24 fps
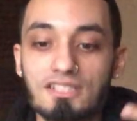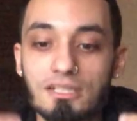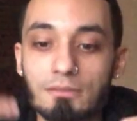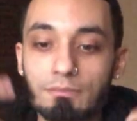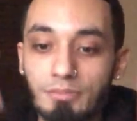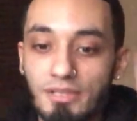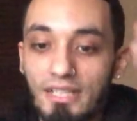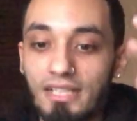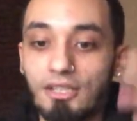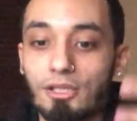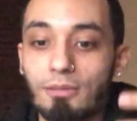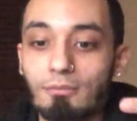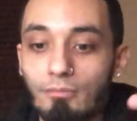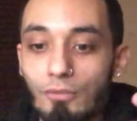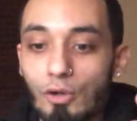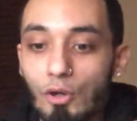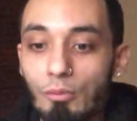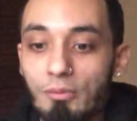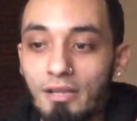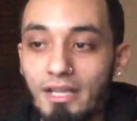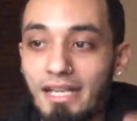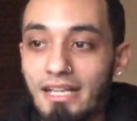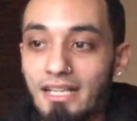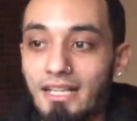to be in the
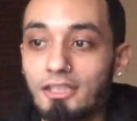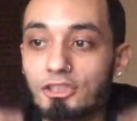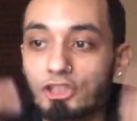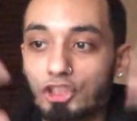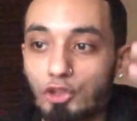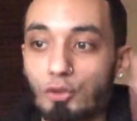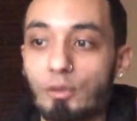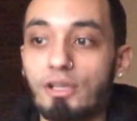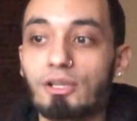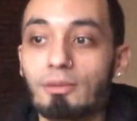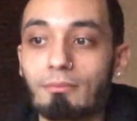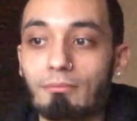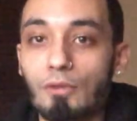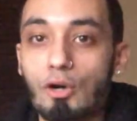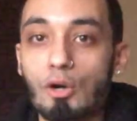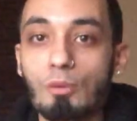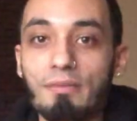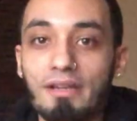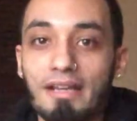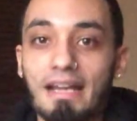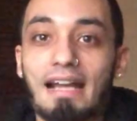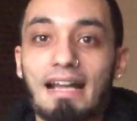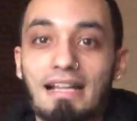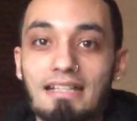moment and enjoy the
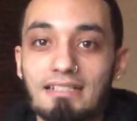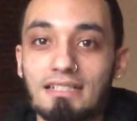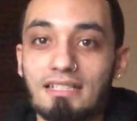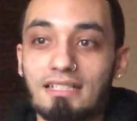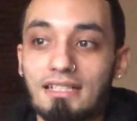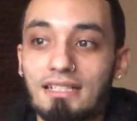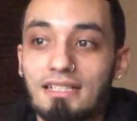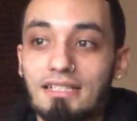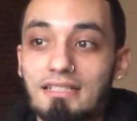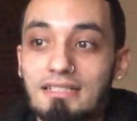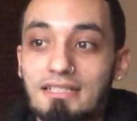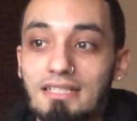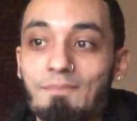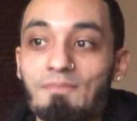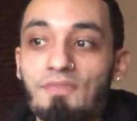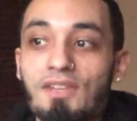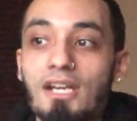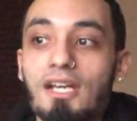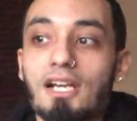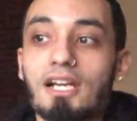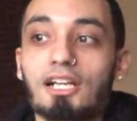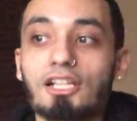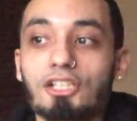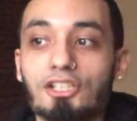moment as it is
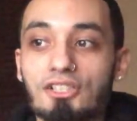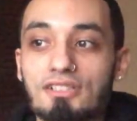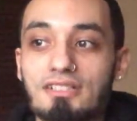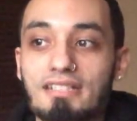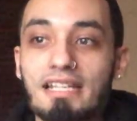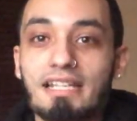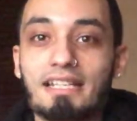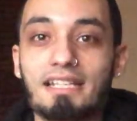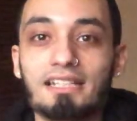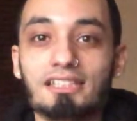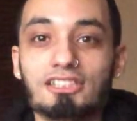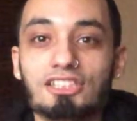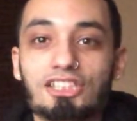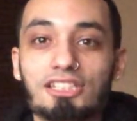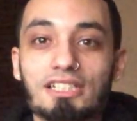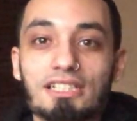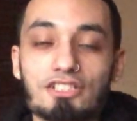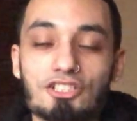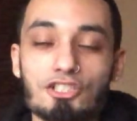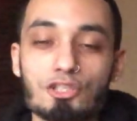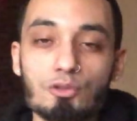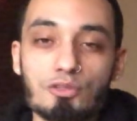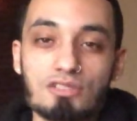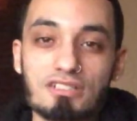you're taking
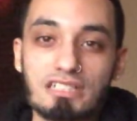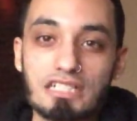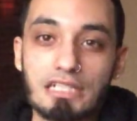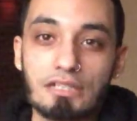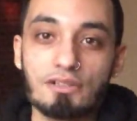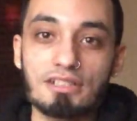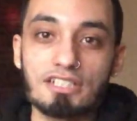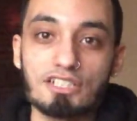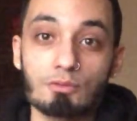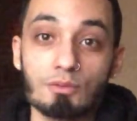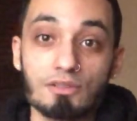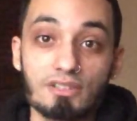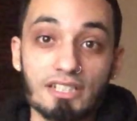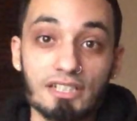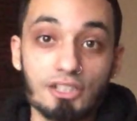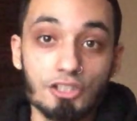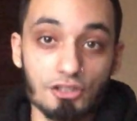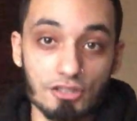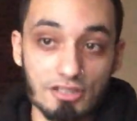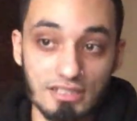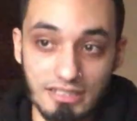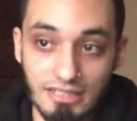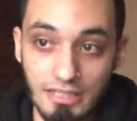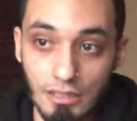shit too serious within
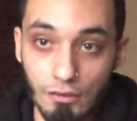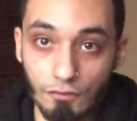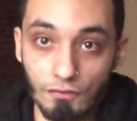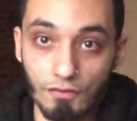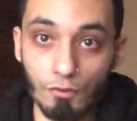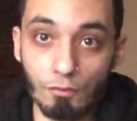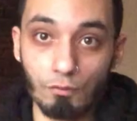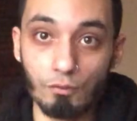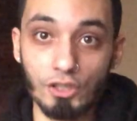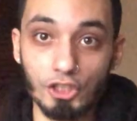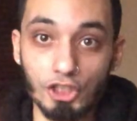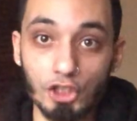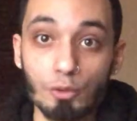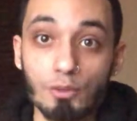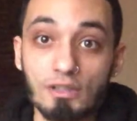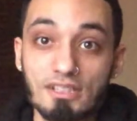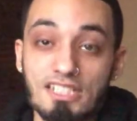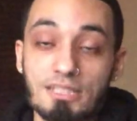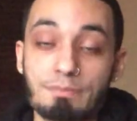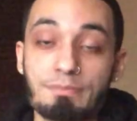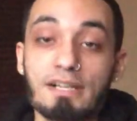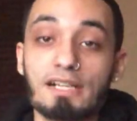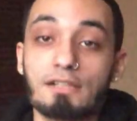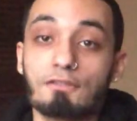yourself of what you
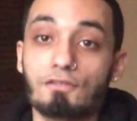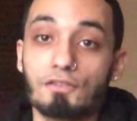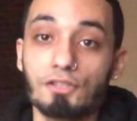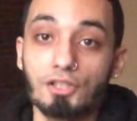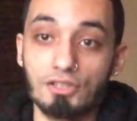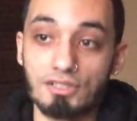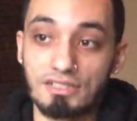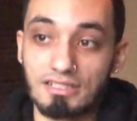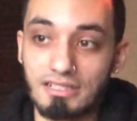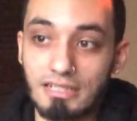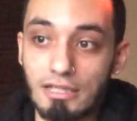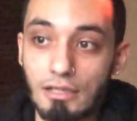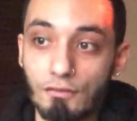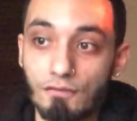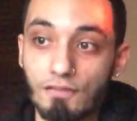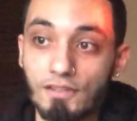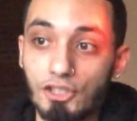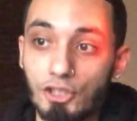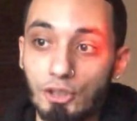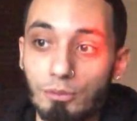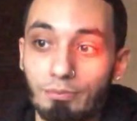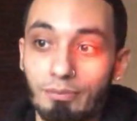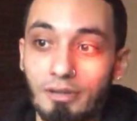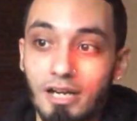expect for yourself
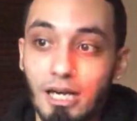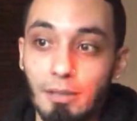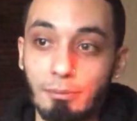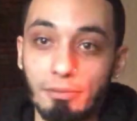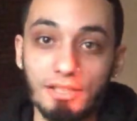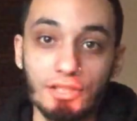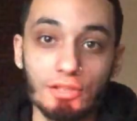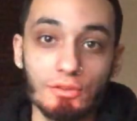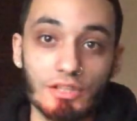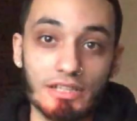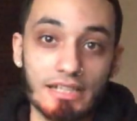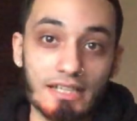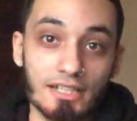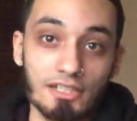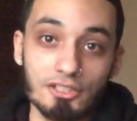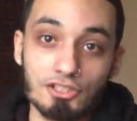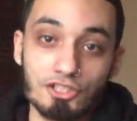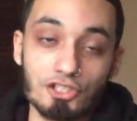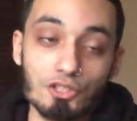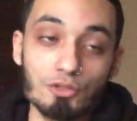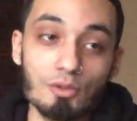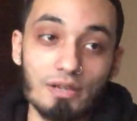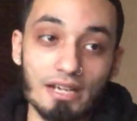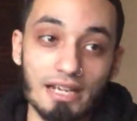and you probably getting
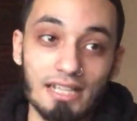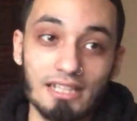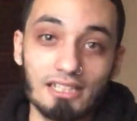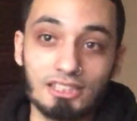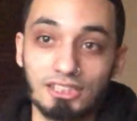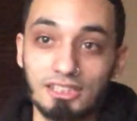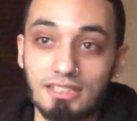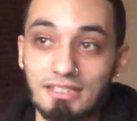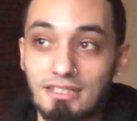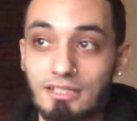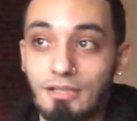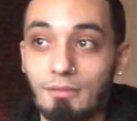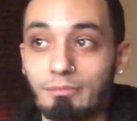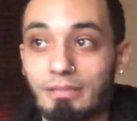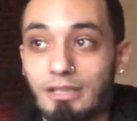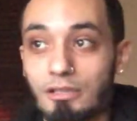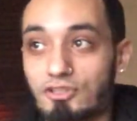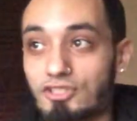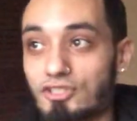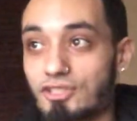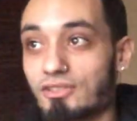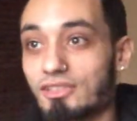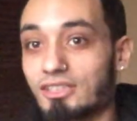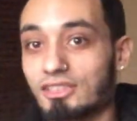too anxious
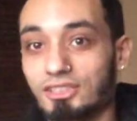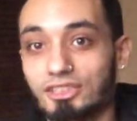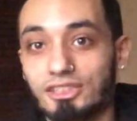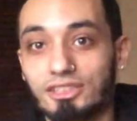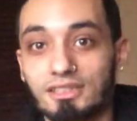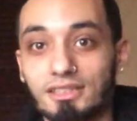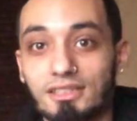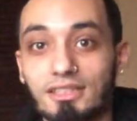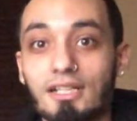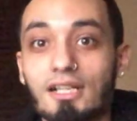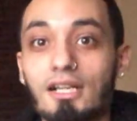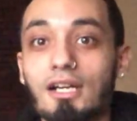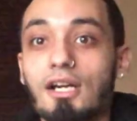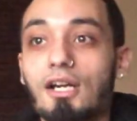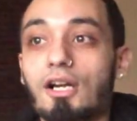about certain shit